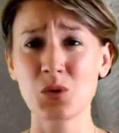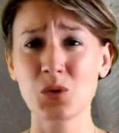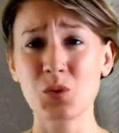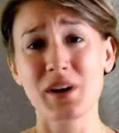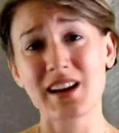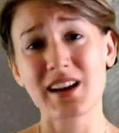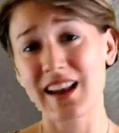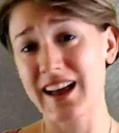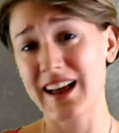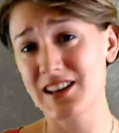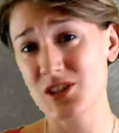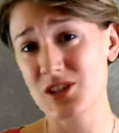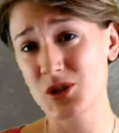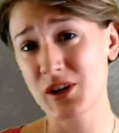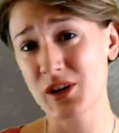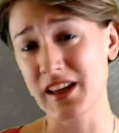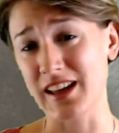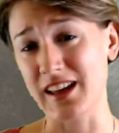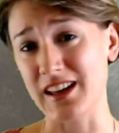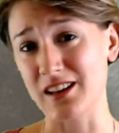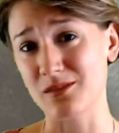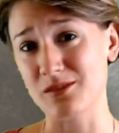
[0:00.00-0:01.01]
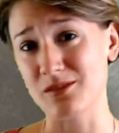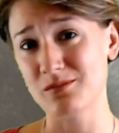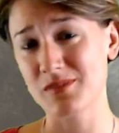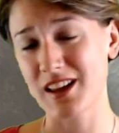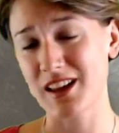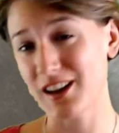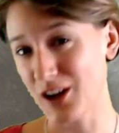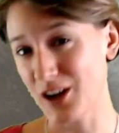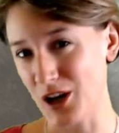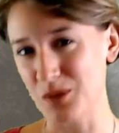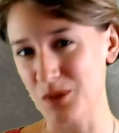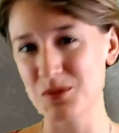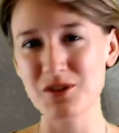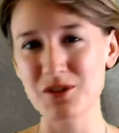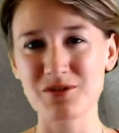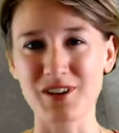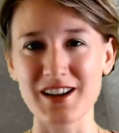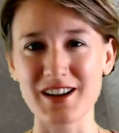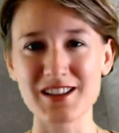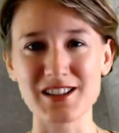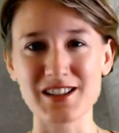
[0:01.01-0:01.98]
We're glad you're here and hope
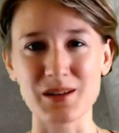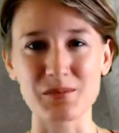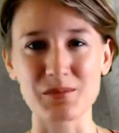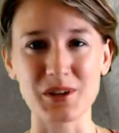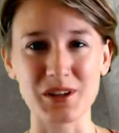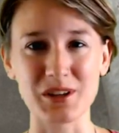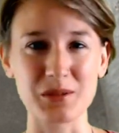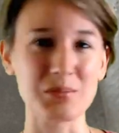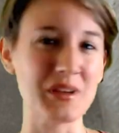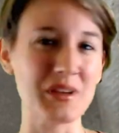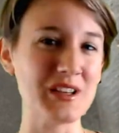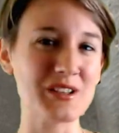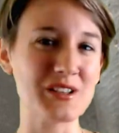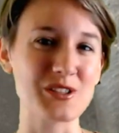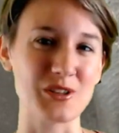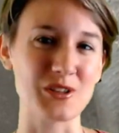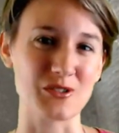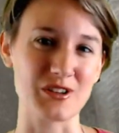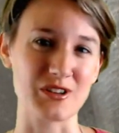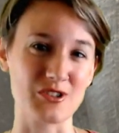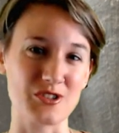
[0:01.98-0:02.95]
you find something that piques your